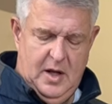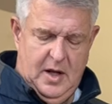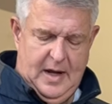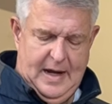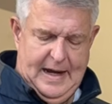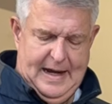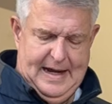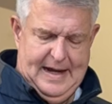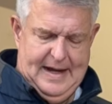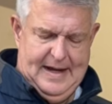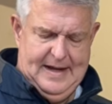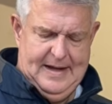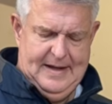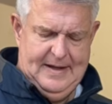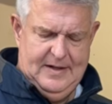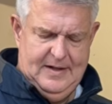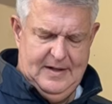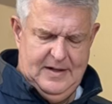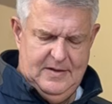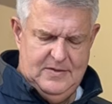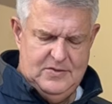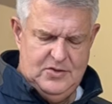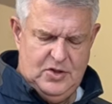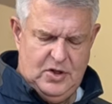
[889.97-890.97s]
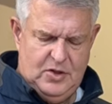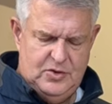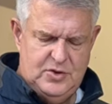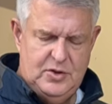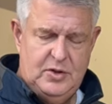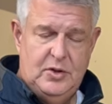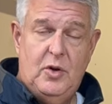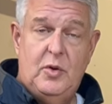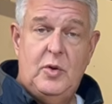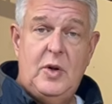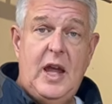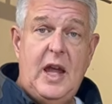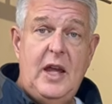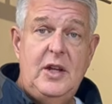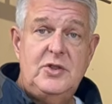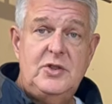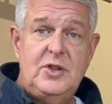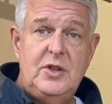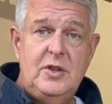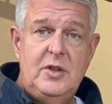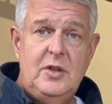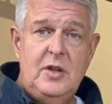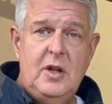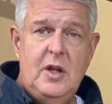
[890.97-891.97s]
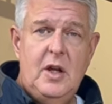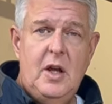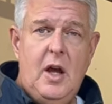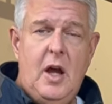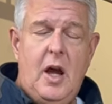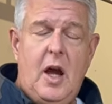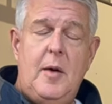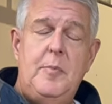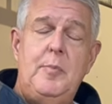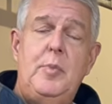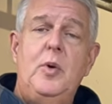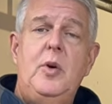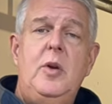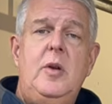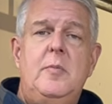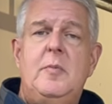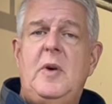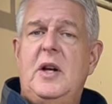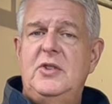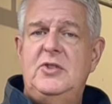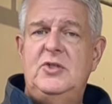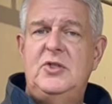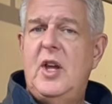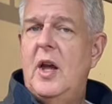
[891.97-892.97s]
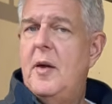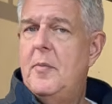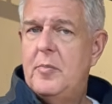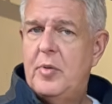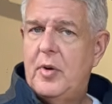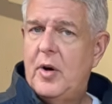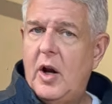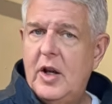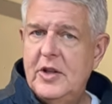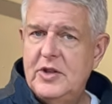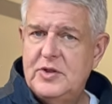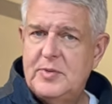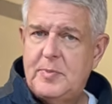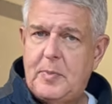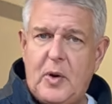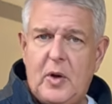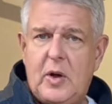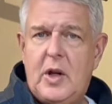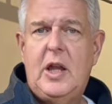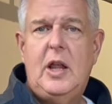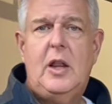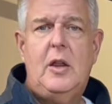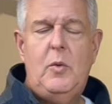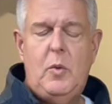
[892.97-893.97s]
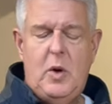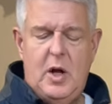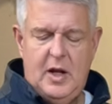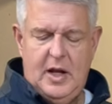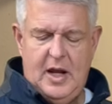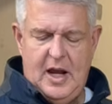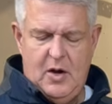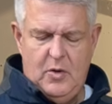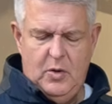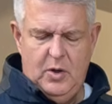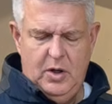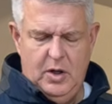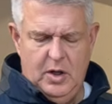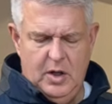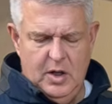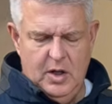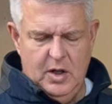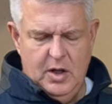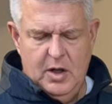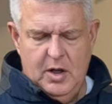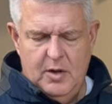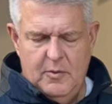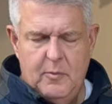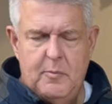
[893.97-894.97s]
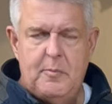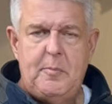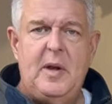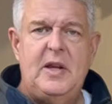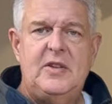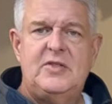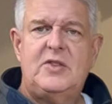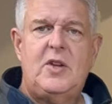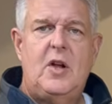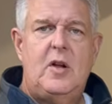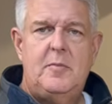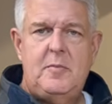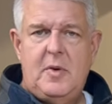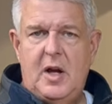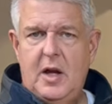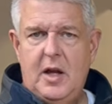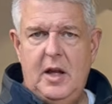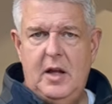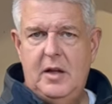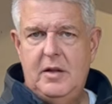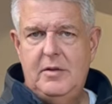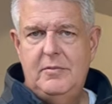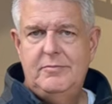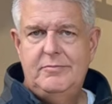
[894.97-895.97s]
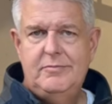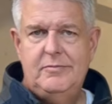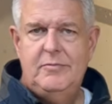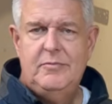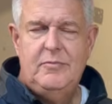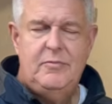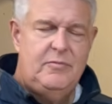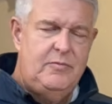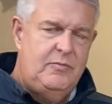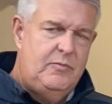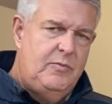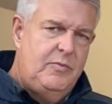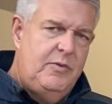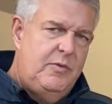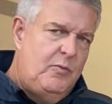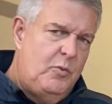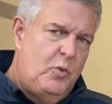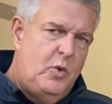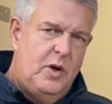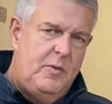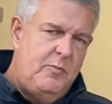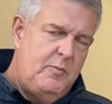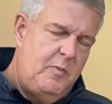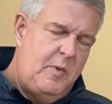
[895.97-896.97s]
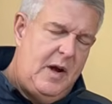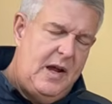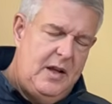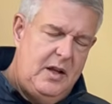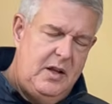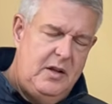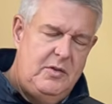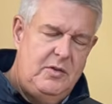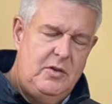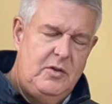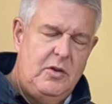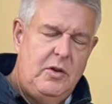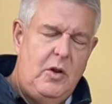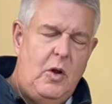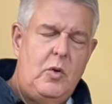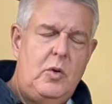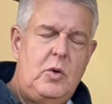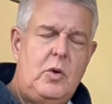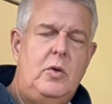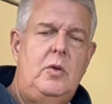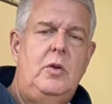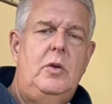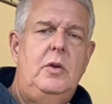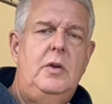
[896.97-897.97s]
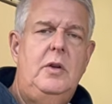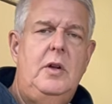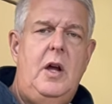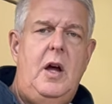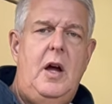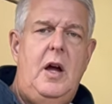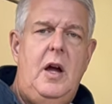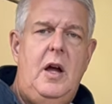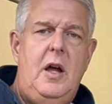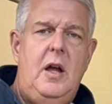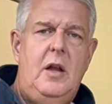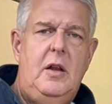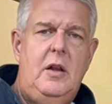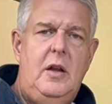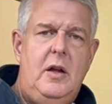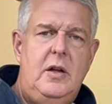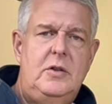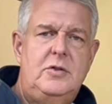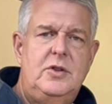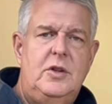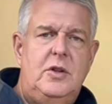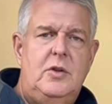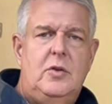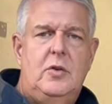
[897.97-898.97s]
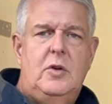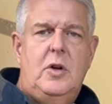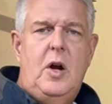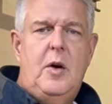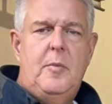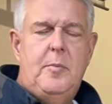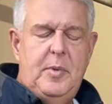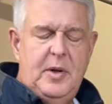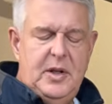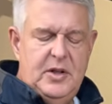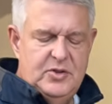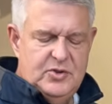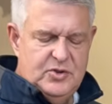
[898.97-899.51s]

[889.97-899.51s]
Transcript: and charger location. I put in my set price per kilowatt hour based on my what my local electrical company is